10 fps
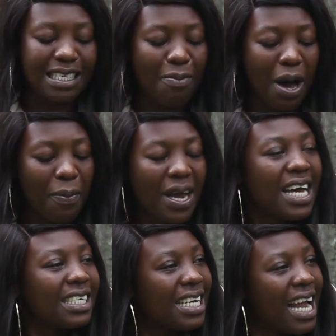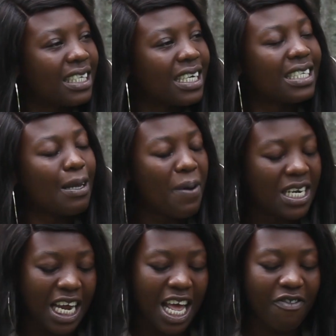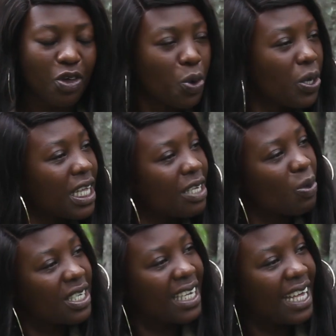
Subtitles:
Zimbabwe. Tinashe, it's a pleasure having you with us once